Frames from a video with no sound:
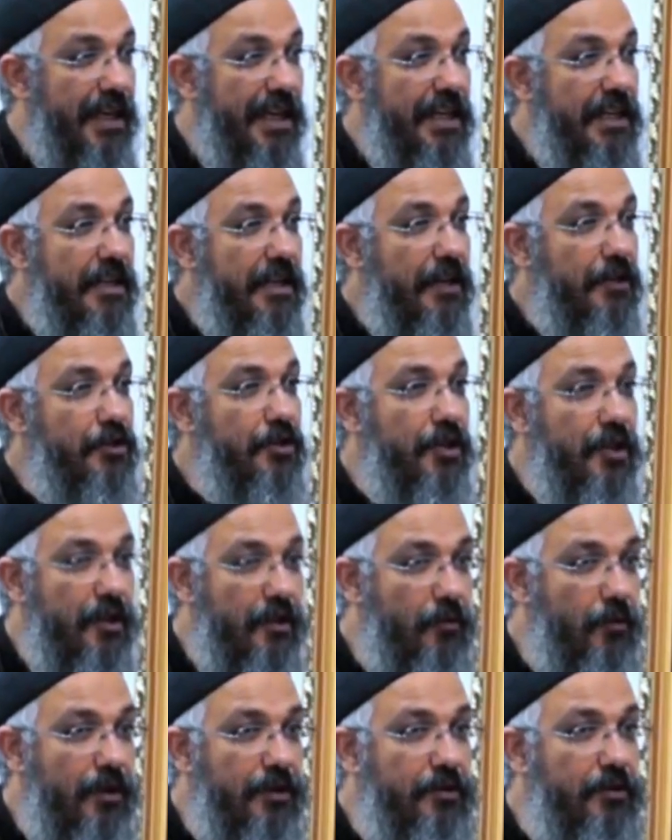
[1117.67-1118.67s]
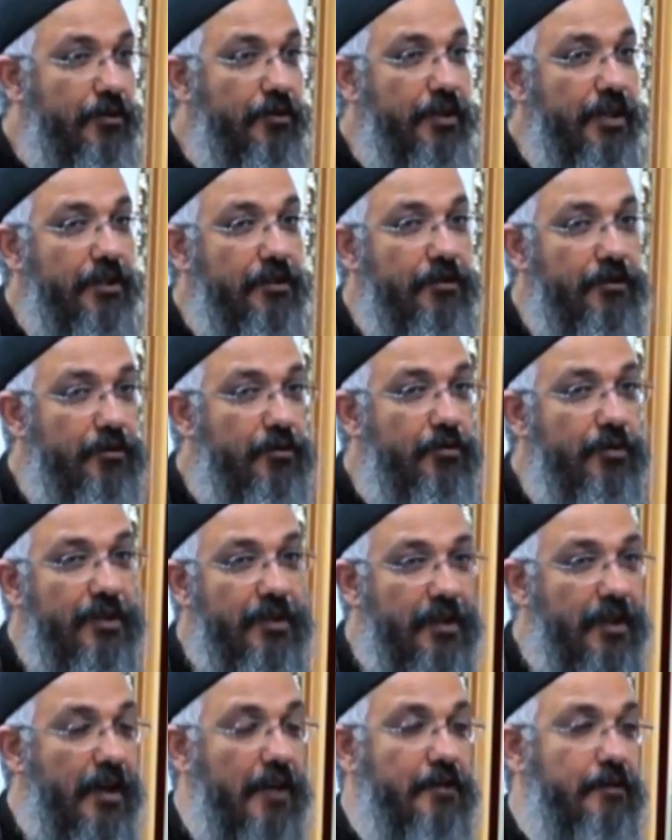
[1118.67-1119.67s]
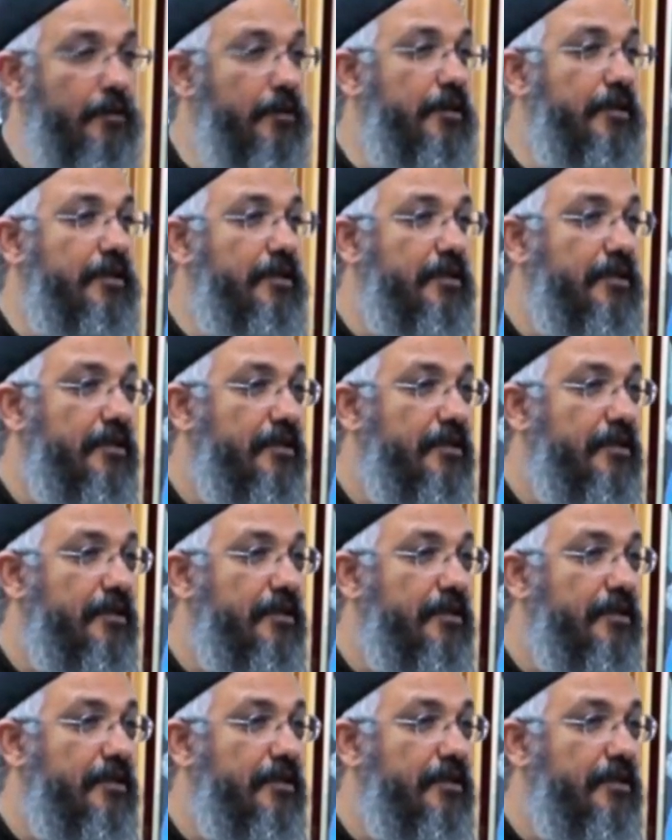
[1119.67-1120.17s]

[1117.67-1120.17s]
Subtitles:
In a nutshell, what do you need to do with the gospel